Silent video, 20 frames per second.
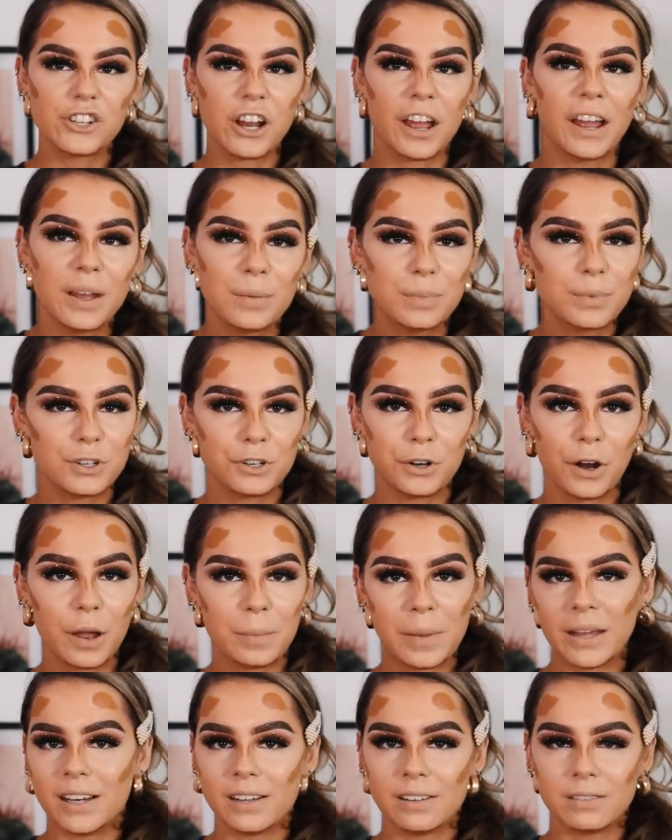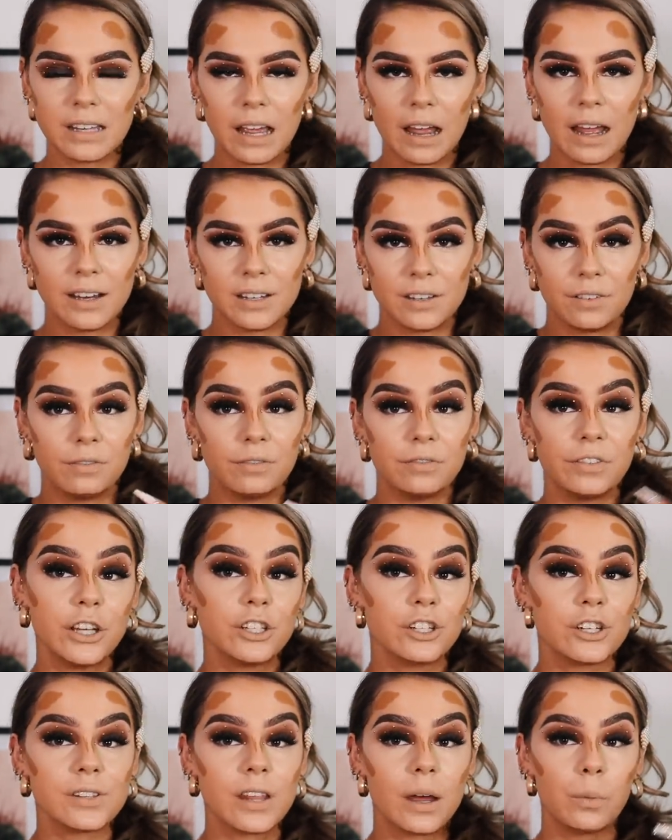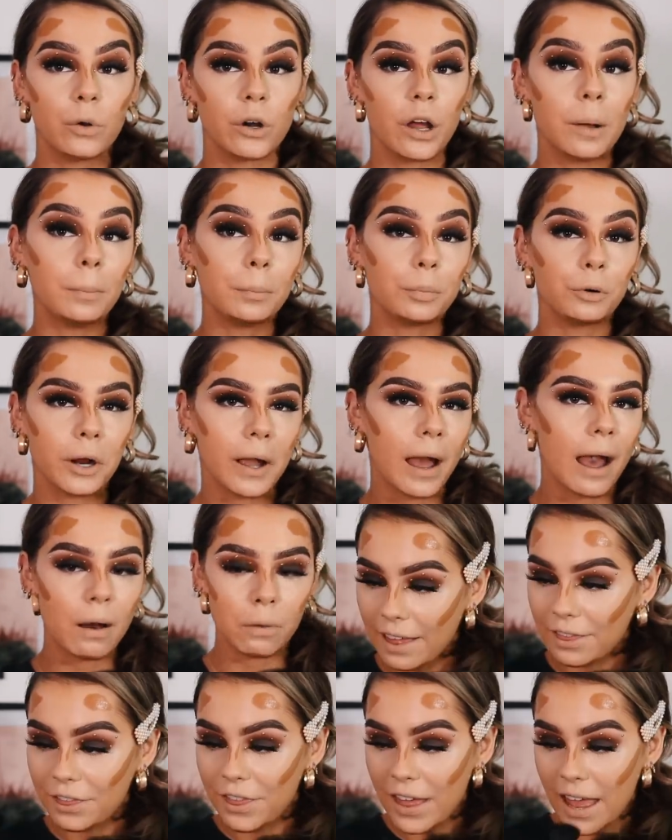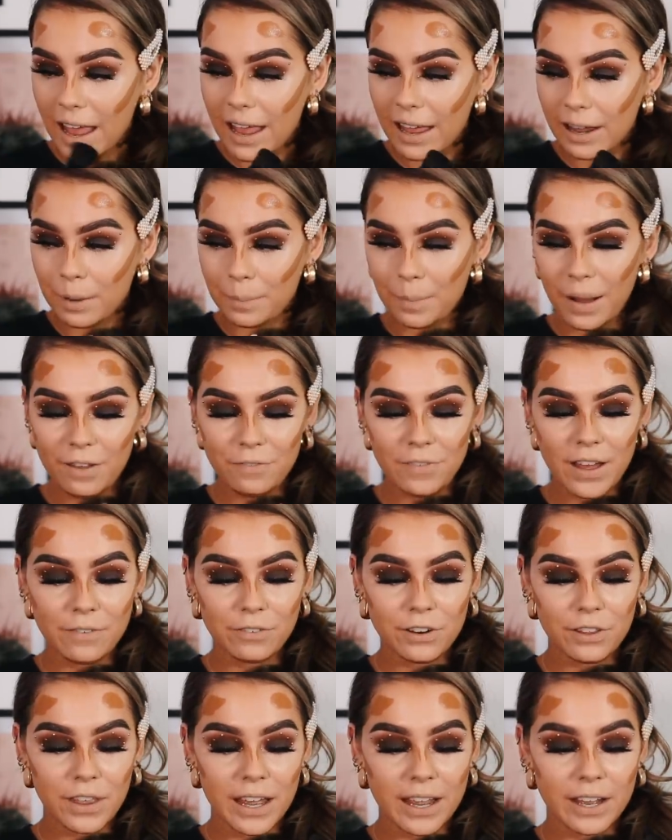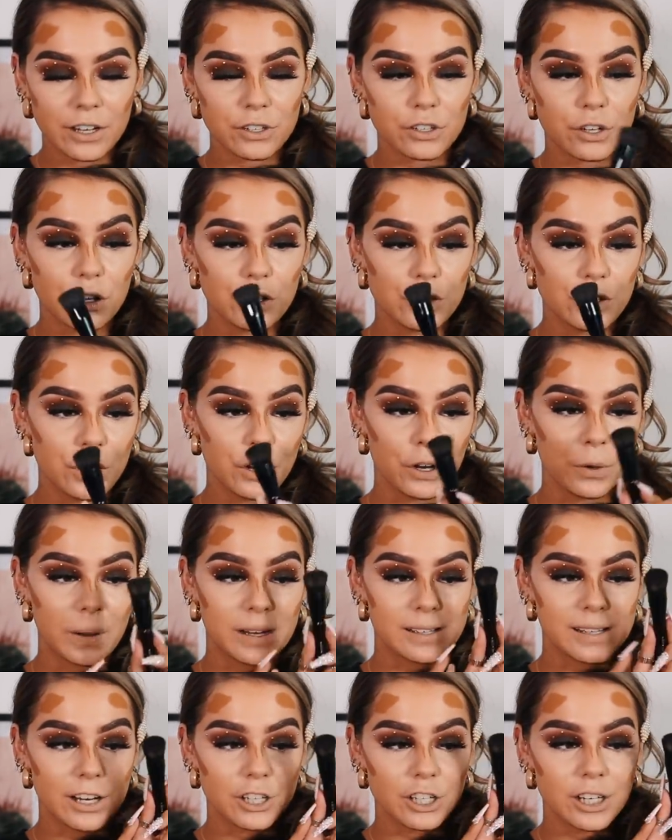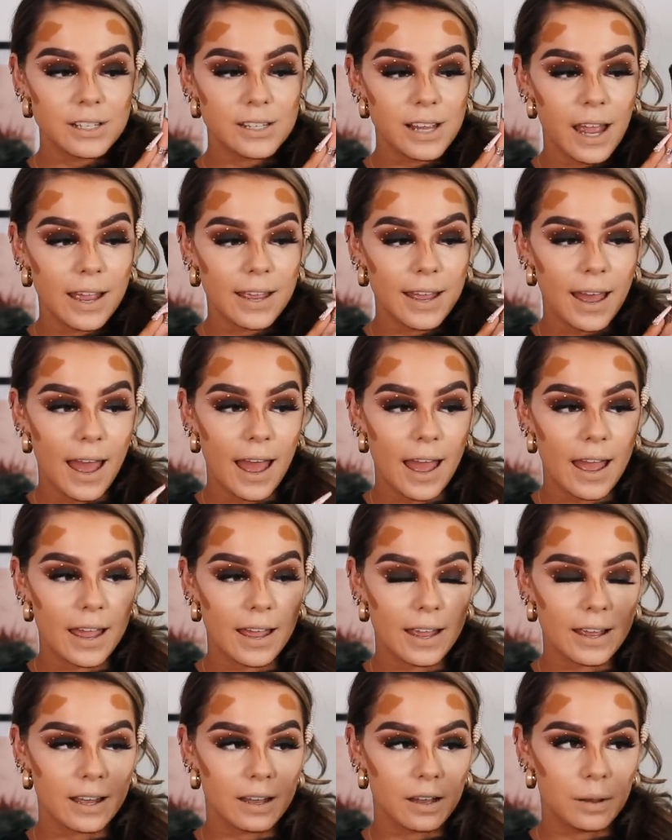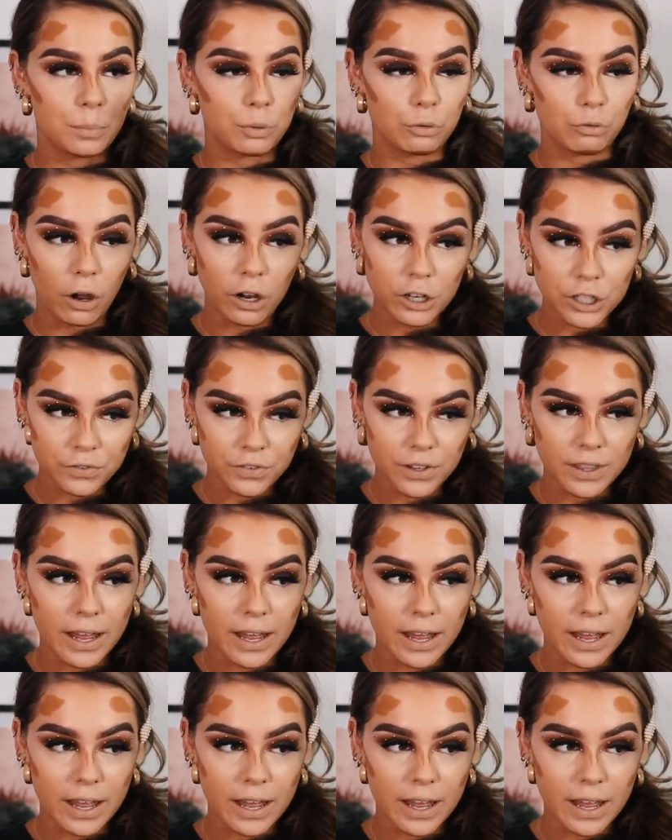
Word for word: shape, do you know what I mean? And, di and different features they want to bring out. And then my favorite thing to do is actually take a brush for